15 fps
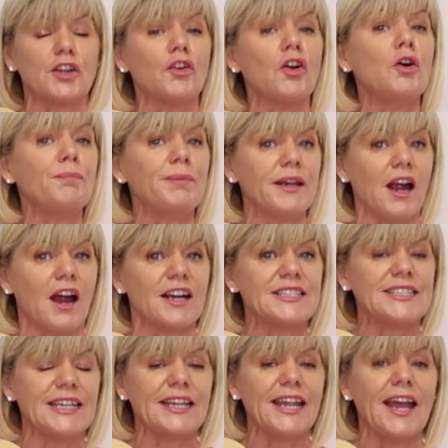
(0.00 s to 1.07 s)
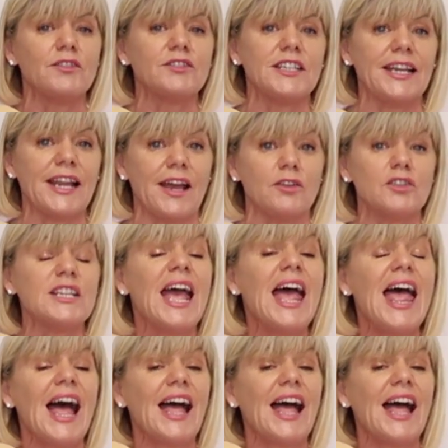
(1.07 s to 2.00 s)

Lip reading: They're up in RD County Louth,